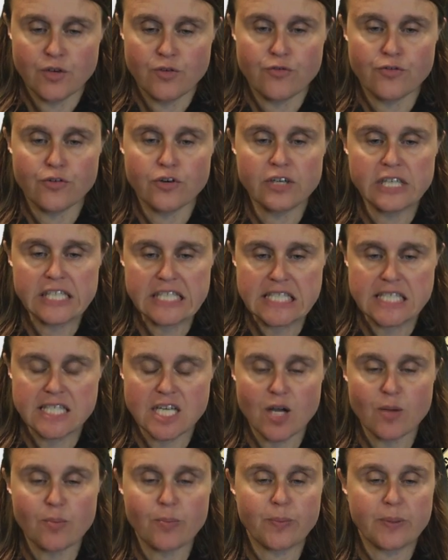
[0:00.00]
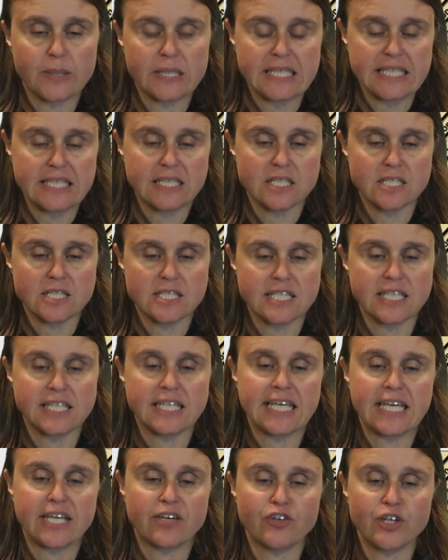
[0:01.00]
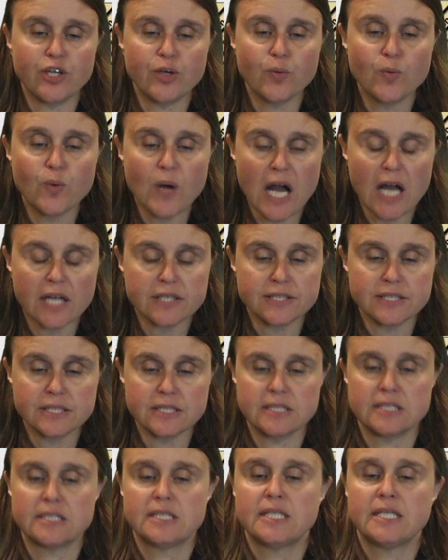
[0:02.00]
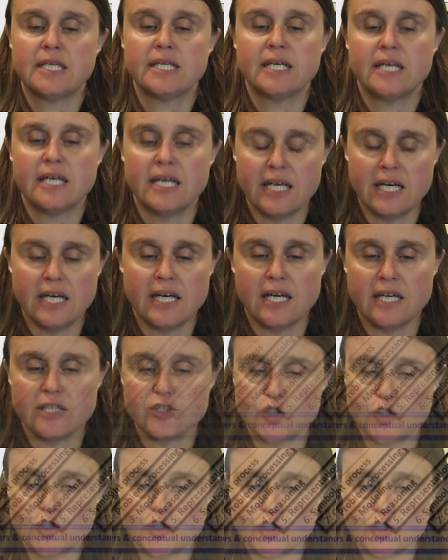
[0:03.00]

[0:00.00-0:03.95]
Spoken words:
For example, in the scenario 1, the